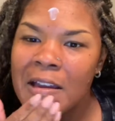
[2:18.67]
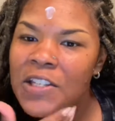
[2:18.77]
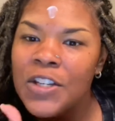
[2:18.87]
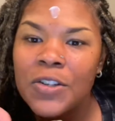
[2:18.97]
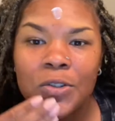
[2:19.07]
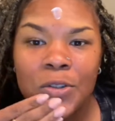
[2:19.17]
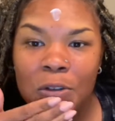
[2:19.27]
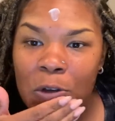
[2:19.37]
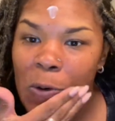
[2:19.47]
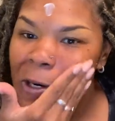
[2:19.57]
children
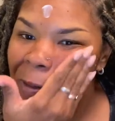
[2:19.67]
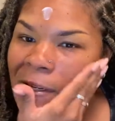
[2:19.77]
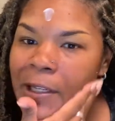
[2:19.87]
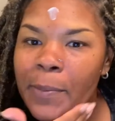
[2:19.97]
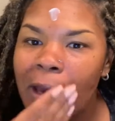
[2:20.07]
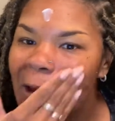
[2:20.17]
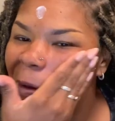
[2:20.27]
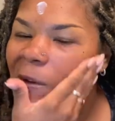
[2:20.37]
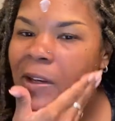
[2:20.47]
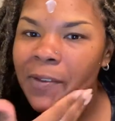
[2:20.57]
to worry
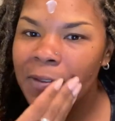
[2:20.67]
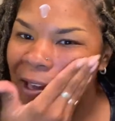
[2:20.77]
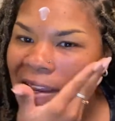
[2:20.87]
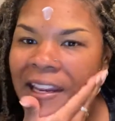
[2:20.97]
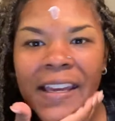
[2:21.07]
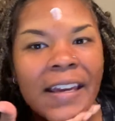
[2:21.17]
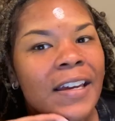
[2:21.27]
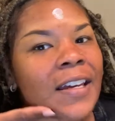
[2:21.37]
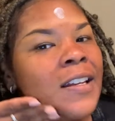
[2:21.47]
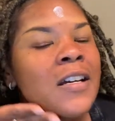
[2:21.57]
about, and I've not
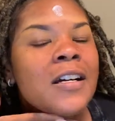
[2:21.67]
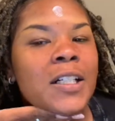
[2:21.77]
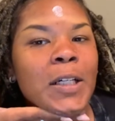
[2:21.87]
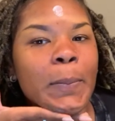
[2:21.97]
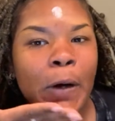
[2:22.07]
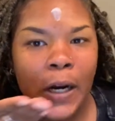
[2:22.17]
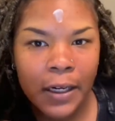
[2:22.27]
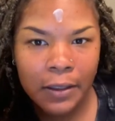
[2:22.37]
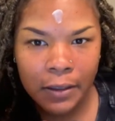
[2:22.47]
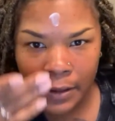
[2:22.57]
had a
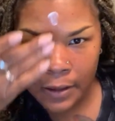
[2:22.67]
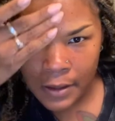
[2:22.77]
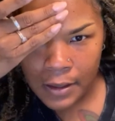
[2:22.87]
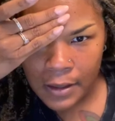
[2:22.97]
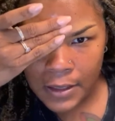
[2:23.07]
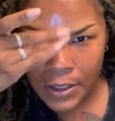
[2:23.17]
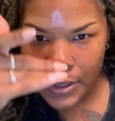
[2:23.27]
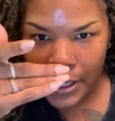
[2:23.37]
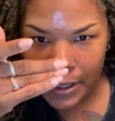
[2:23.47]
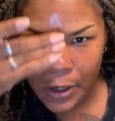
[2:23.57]
partner to
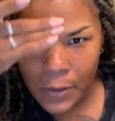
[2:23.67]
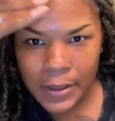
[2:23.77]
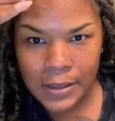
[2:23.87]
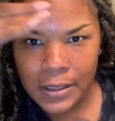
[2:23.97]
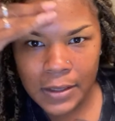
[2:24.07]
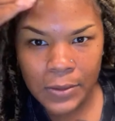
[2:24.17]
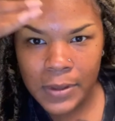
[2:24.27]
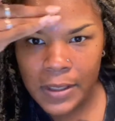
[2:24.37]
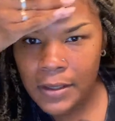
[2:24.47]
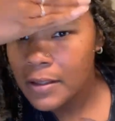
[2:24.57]
try to coexist
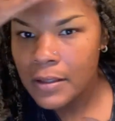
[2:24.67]
with,